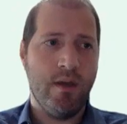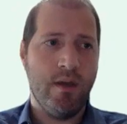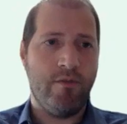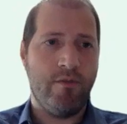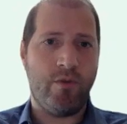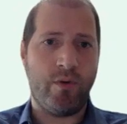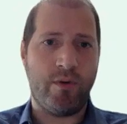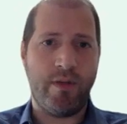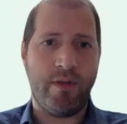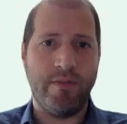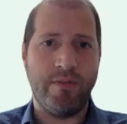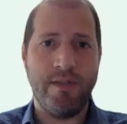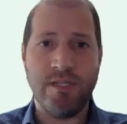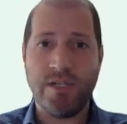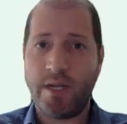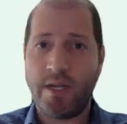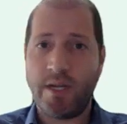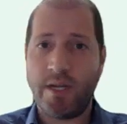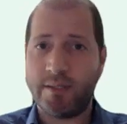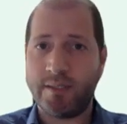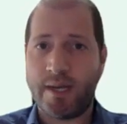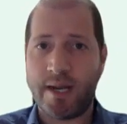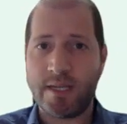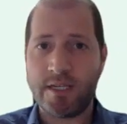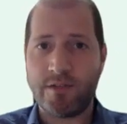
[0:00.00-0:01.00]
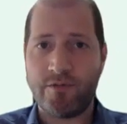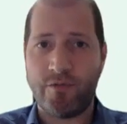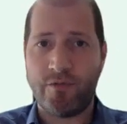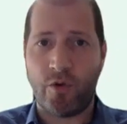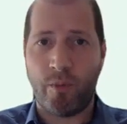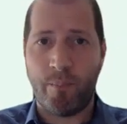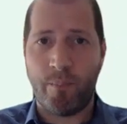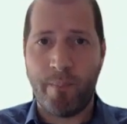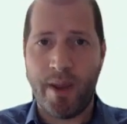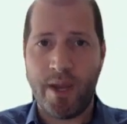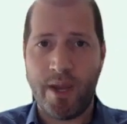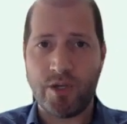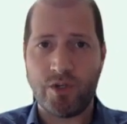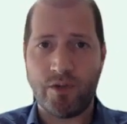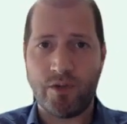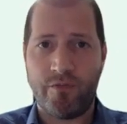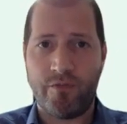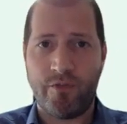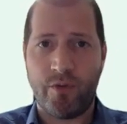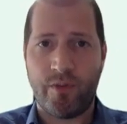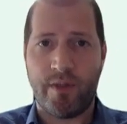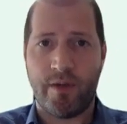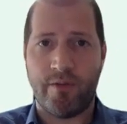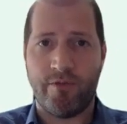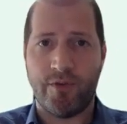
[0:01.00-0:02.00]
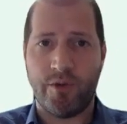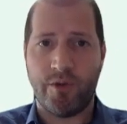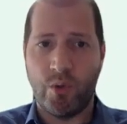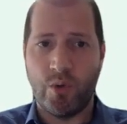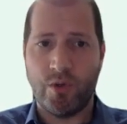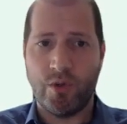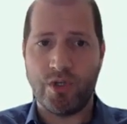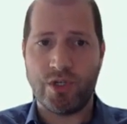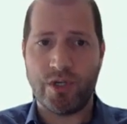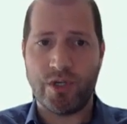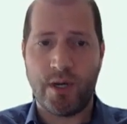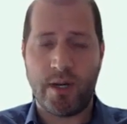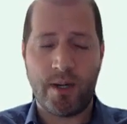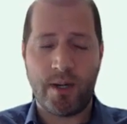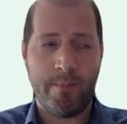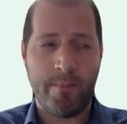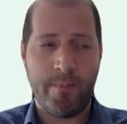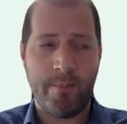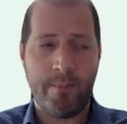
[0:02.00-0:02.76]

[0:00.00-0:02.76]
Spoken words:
the digital transformation for the future